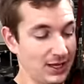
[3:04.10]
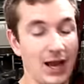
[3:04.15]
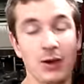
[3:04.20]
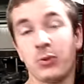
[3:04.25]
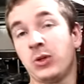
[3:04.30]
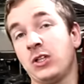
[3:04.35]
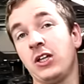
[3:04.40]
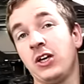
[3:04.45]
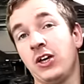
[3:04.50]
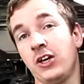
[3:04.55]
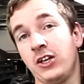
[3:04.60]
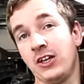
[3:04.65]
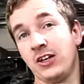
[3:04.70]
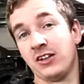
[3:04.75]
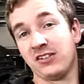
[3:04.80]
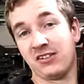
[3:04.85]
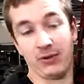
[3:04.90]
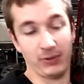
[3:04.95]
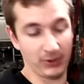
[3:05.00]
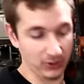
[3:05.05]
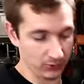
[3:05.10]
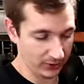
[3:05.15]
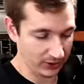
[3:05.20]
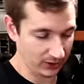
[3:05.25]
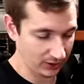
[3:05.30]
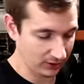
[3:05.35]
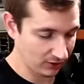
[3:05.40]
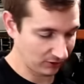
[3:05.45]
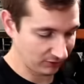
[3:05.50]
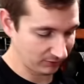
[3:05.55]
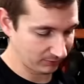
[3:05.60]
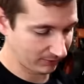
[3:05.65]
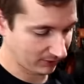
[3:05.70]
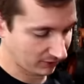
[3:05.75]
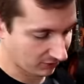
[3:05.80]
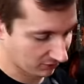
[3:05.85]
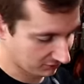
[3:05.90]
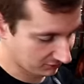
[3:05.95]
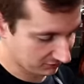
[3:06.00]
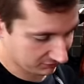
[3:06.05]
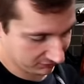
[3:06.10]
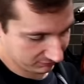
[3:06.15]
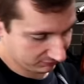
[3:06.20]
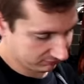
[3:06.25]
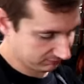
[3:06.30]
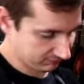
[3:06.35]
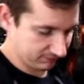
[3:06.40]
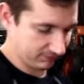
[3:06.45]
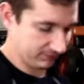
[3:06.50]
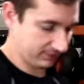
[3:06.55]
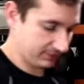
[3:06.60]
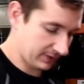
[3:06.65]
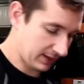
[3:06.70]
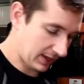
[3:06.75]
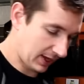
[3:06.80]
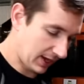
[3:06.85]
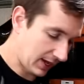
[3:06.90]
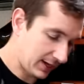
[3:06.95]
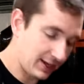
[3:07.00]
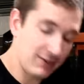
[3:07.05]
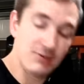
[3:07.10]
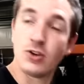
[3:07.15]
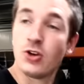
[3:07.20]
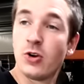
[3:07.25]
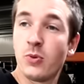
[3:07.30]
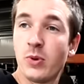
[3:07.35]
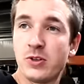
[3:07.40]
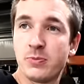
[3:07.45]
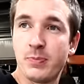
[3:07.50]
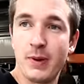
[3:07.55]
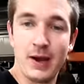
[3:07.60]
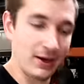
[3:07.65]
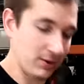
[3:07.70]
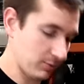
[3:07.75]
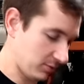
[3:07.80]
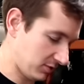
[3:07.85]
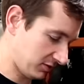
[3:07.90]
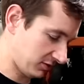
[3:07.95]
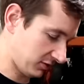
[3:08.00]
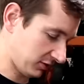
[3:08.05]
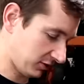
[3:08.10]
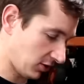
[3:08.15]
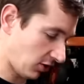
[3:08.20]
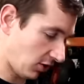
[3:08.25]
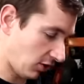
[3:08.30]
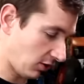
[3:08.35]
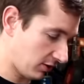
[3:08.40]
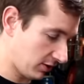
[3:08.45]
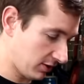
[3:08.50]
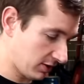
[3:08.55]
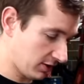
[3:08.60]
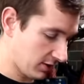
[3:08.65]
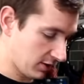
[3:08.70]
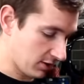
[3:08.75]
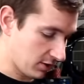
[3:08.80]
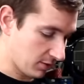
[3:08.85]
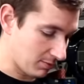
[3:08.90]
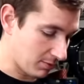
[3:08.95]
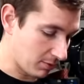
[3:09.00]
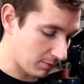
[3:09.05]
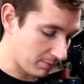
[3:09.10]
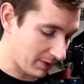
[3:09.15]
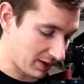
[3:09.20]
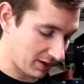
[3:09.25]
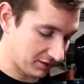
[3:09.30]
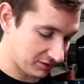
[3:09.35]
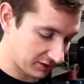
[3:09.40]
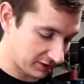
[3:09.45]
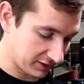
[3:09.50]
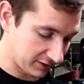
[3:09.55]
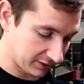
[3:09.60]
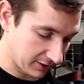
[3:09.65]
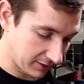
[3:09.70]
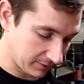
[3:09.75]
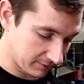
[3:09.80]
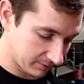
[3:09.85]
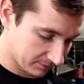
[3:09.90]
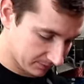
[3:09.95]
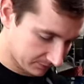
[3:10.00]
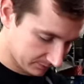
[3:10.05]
I was learning as I was going along because I didn't even know which part number this had got. But basically,